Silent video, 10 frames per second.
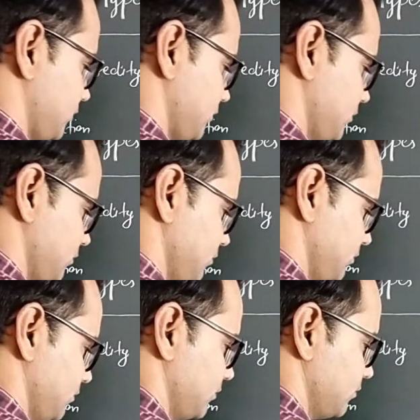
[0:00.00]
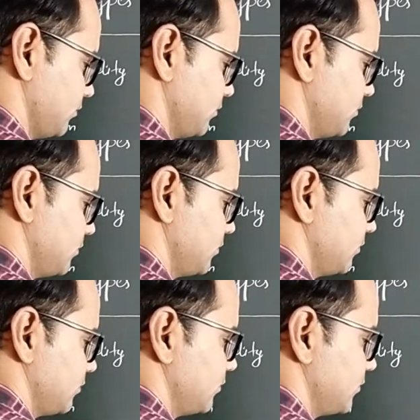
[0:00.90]

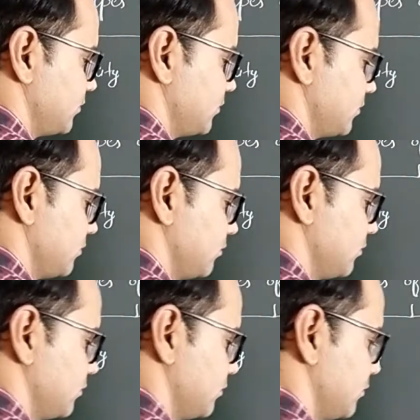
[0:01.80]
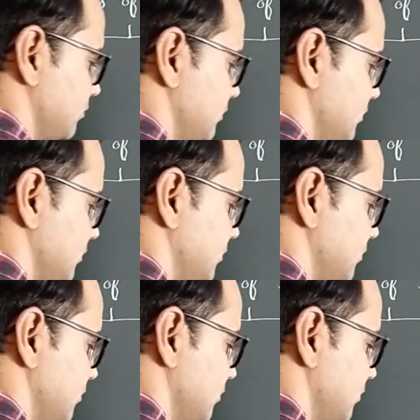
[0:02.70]
Nobody speaks.